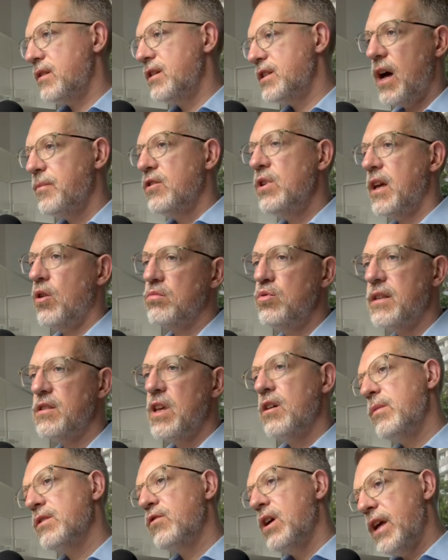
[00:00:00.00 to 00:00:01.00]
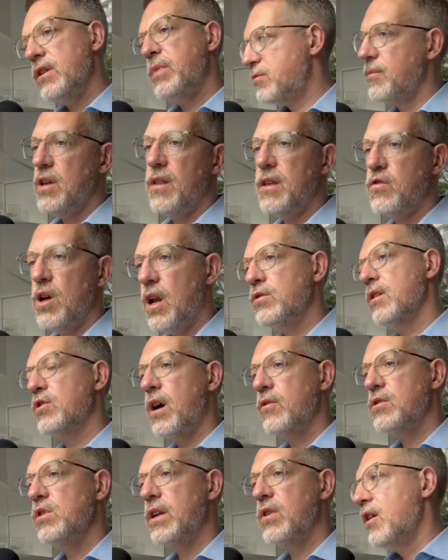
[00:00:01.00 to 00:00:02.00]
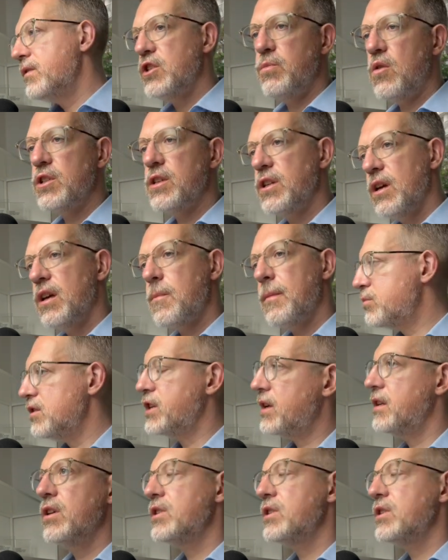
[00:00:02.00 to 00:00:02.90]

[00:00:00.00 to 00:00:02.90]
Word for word: It needed a lot of revision, human input, you know?